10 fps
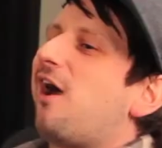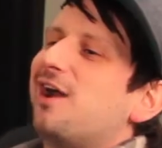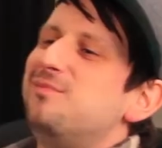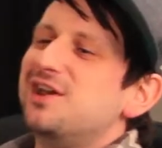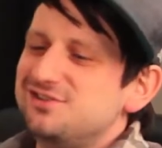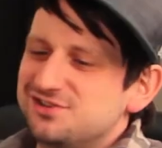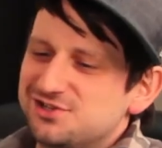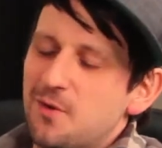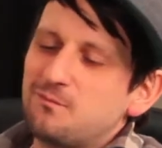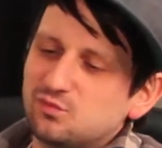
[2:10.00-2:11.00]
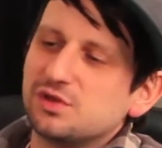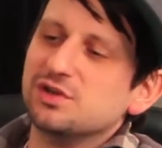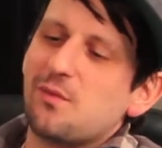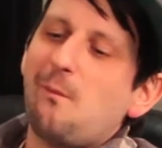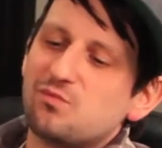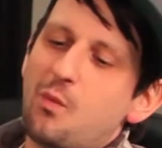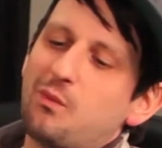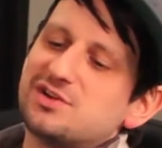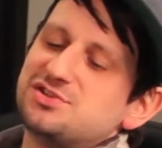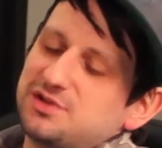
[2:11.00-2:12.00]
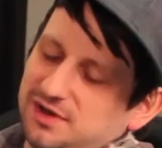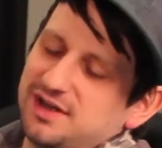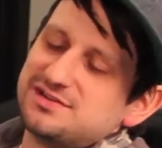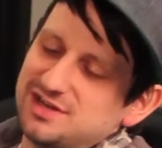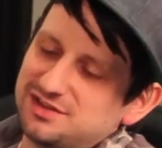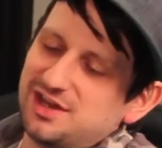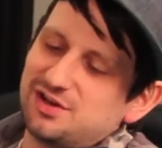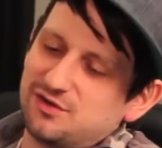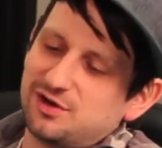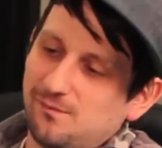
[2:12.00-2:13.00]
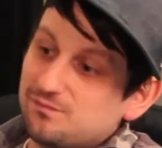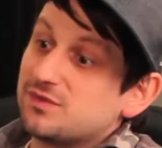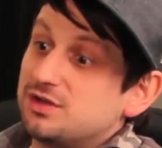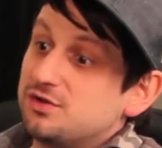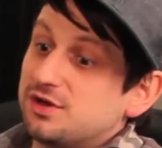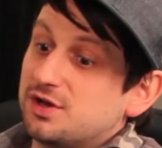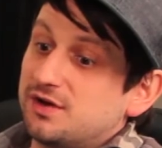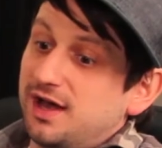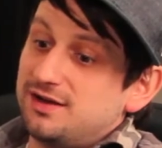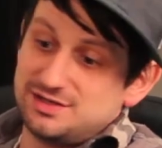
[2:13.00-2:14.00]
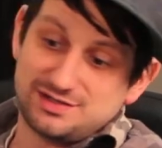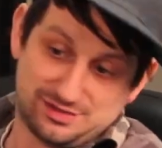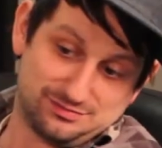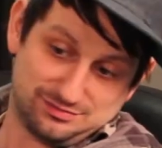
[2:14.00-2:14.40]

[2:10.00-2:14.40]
I bet you do. Look, why don't you go ahead and take that over? You can go ahead and just